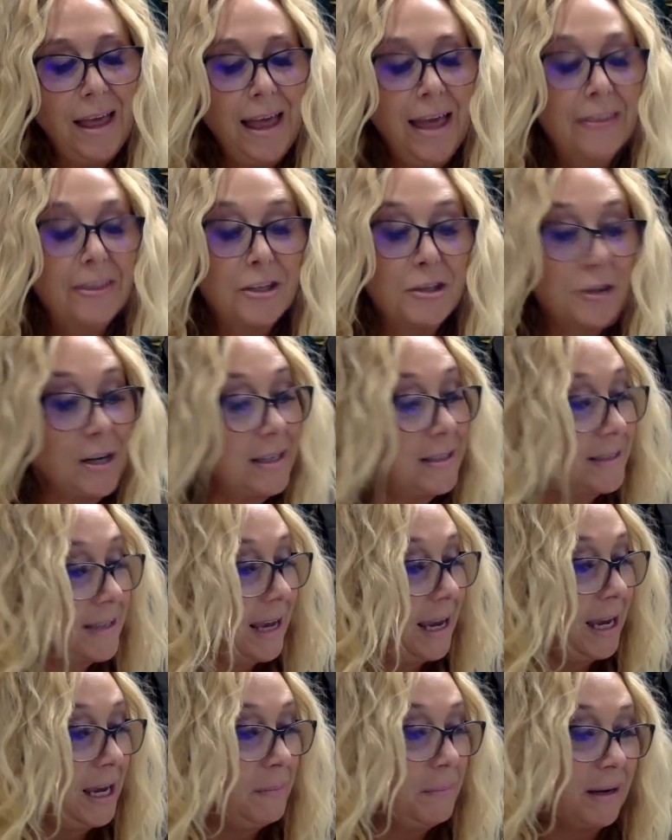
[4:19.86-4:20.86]
The drinks
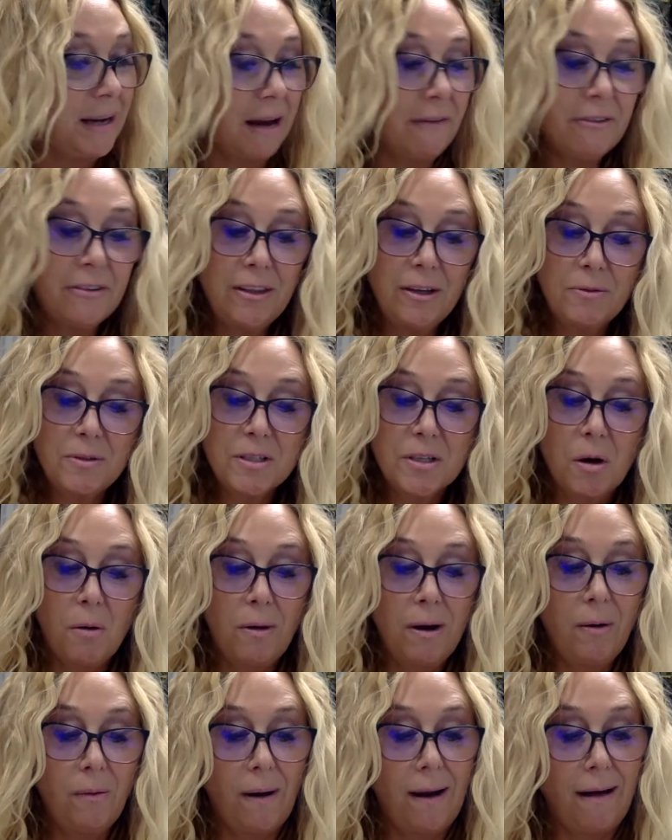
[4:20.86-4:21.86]
came and everything was
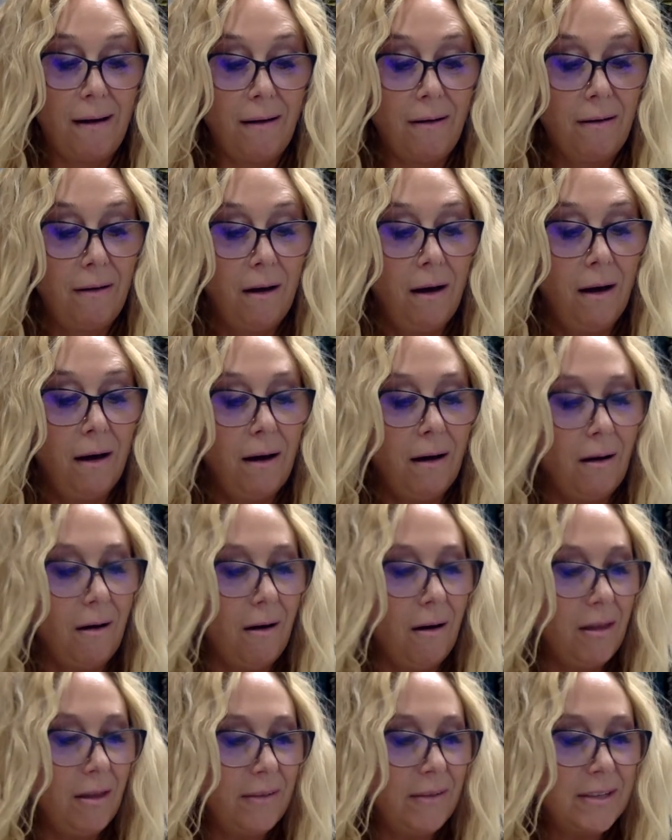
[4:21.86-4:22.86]
going well,
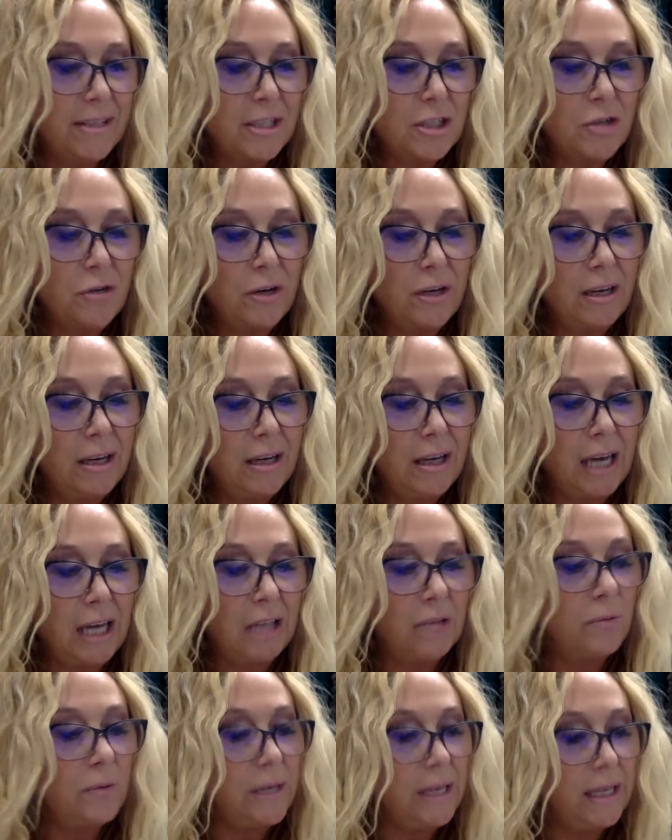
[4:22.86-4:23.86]
all of us drinking
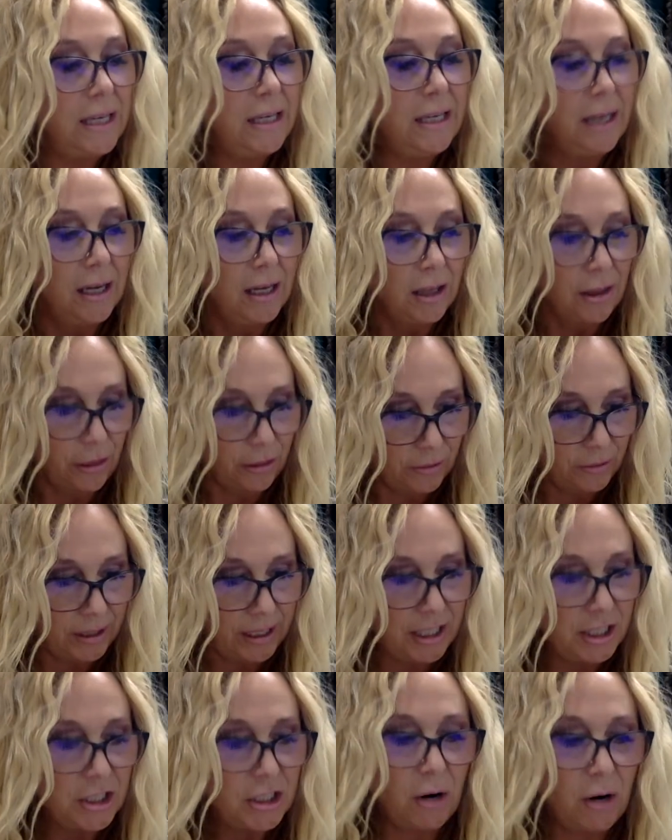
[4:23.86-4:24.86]
and we
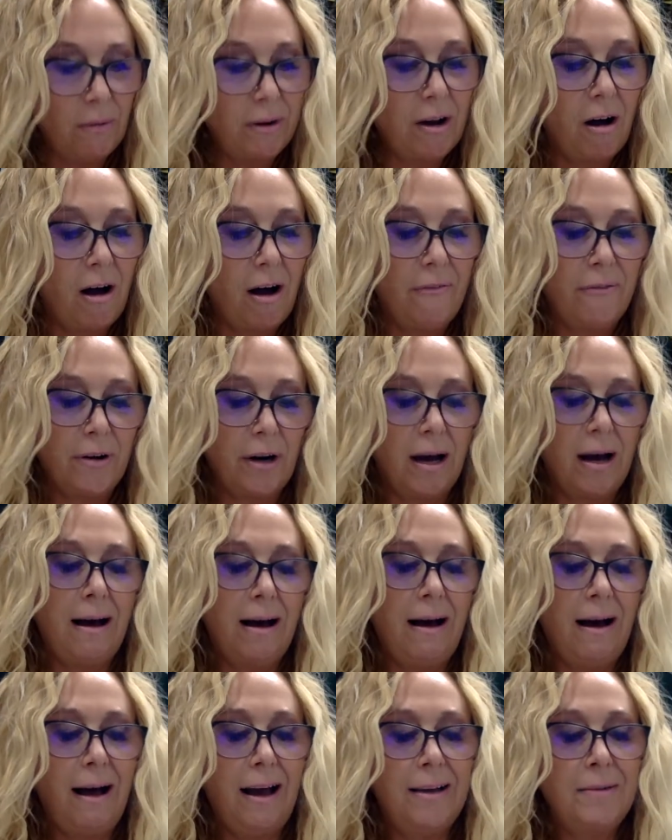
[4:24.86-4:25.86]
3 showing off in a
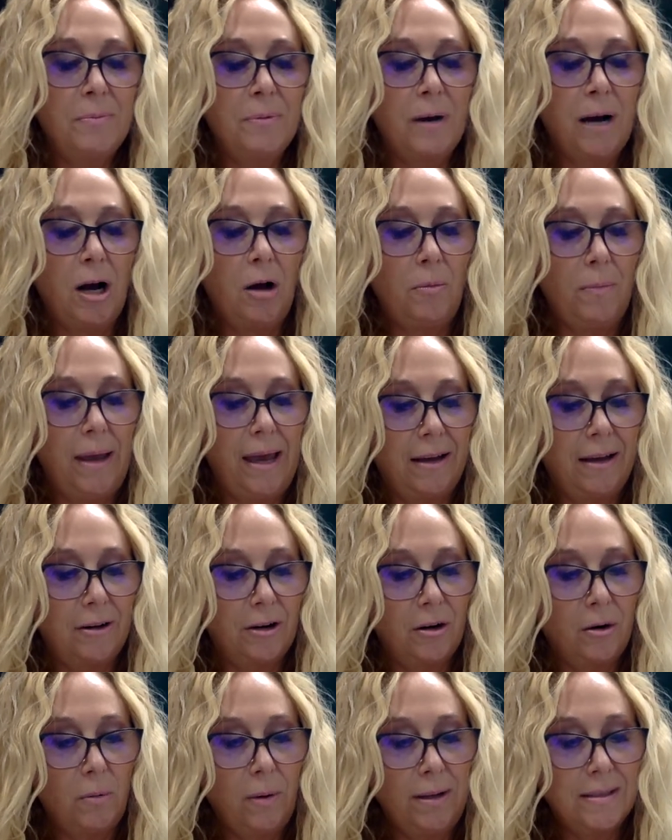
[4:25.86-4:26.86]
highbrow
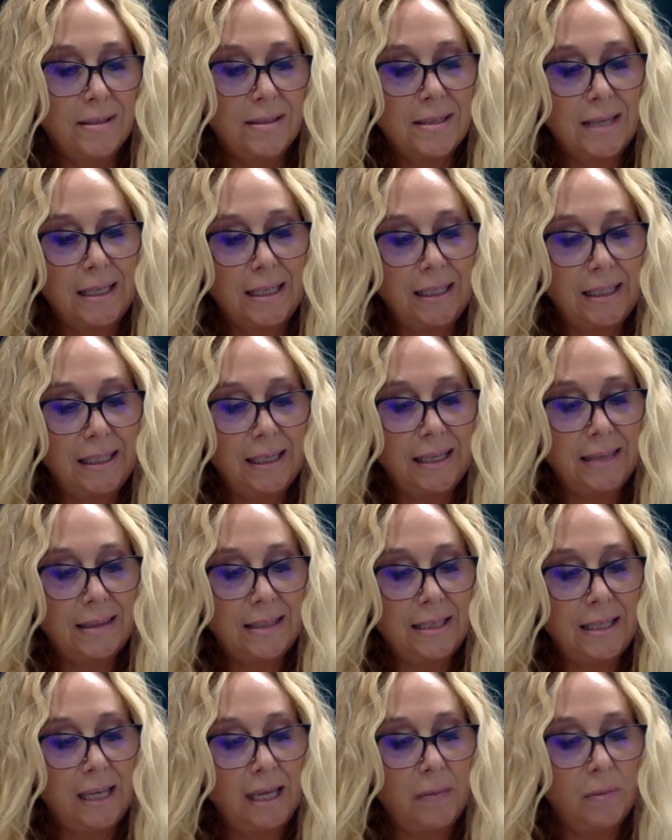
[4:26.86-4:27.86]
manner, when suddenly at the
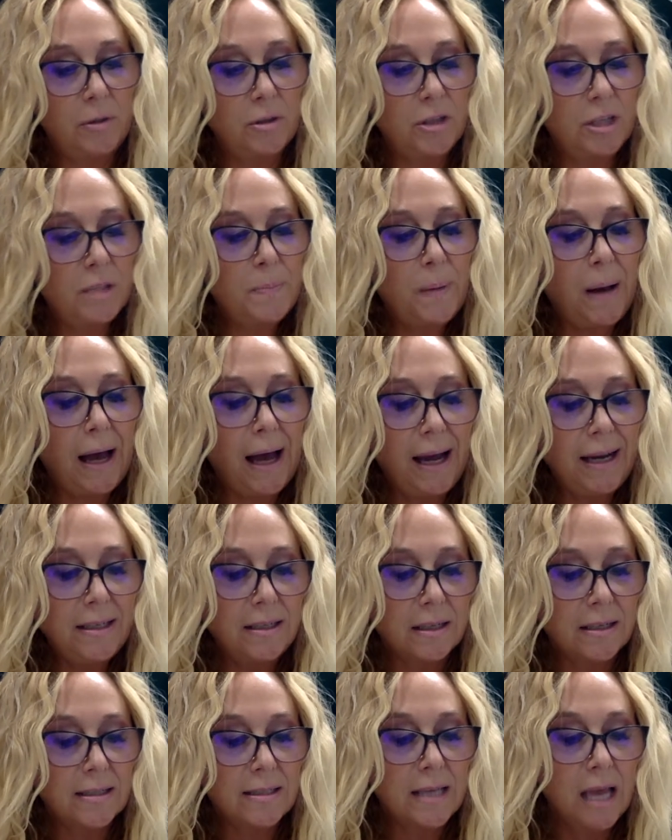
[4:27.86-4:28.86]
table just behind
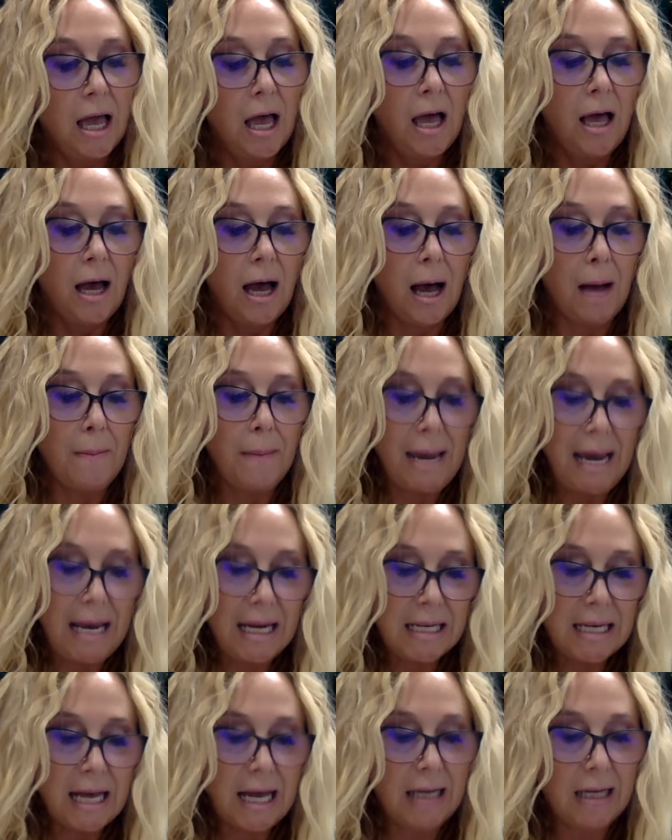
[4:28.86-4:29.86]
us, a
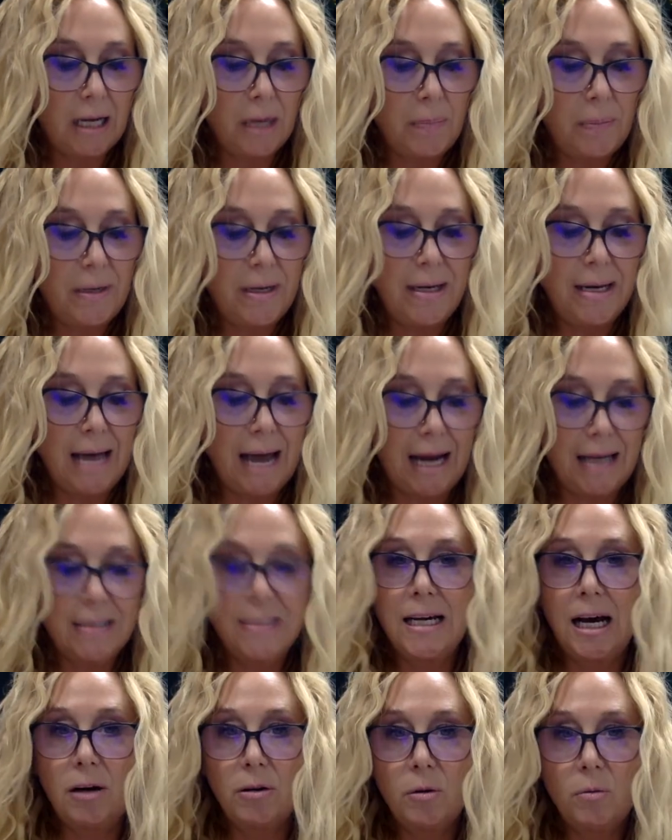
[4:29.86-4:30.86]
man got up and knocked
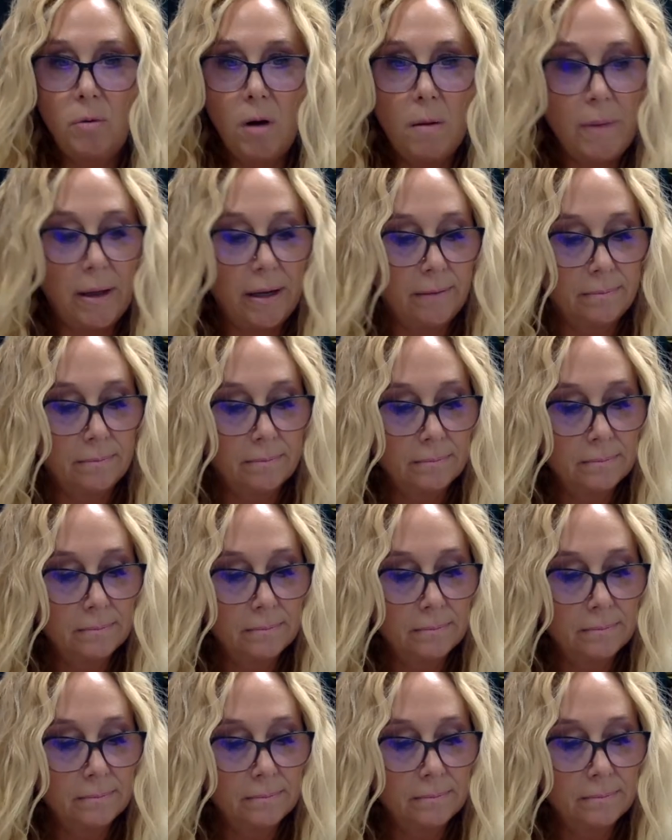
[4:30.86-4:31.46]
down a woman.